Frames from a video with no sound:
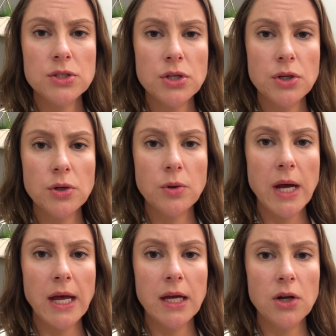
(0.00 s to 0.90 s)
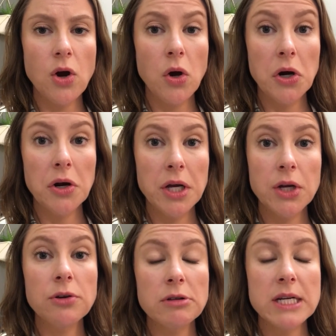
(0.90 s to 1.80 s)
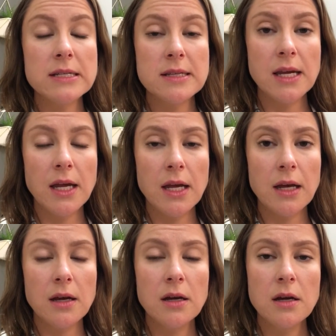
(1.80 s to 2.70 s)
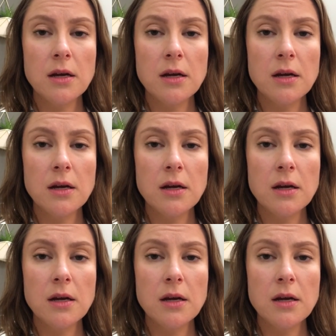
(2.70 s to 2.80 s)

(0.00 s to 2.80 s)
to and are increasing